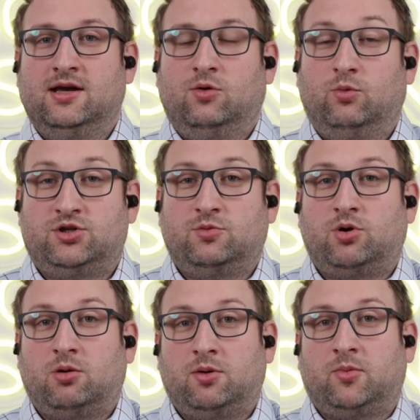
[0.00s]
which you
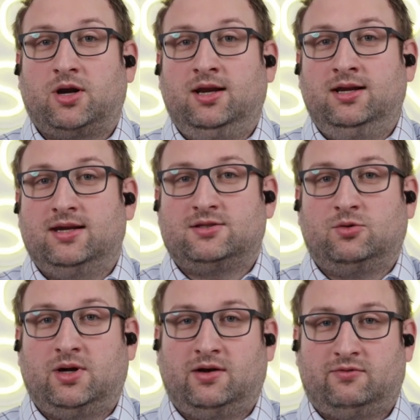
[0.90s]
probably need as
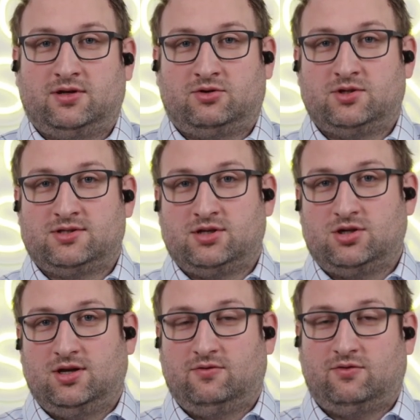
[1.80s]
you have the
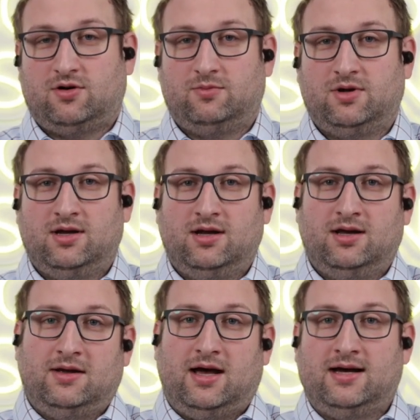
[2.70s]
transitioning from
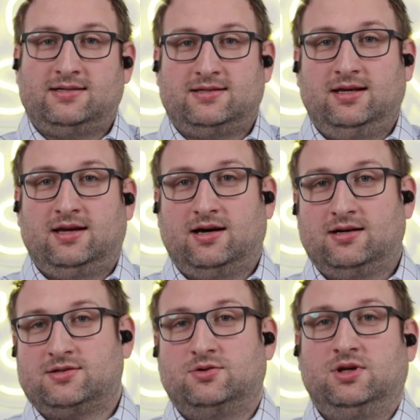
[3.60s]
ICE
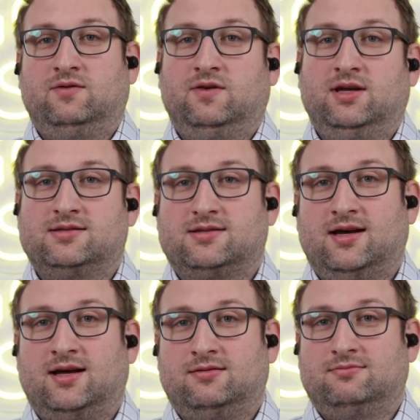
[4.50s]
cars to EVs,
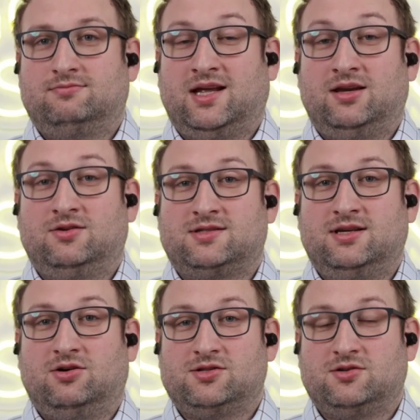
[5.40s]
and then you see
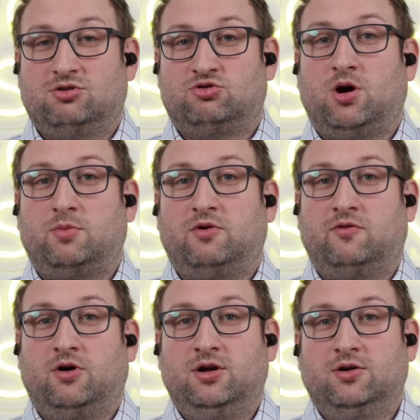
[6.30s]
also a drop of
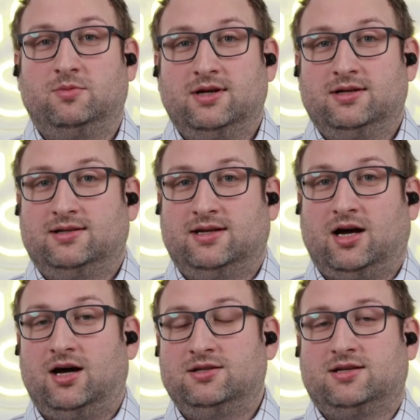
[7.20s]
volume, that the
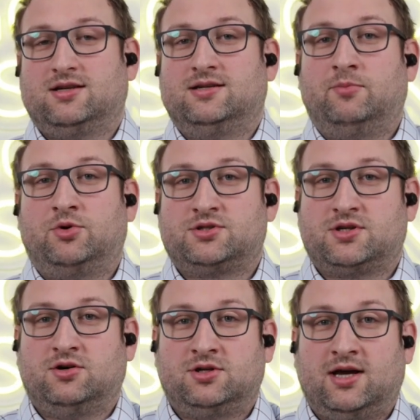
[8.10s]
article numbers
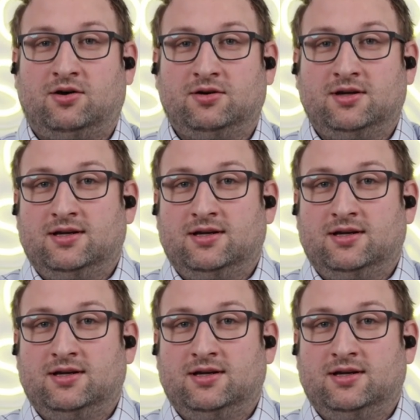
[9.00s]
go down,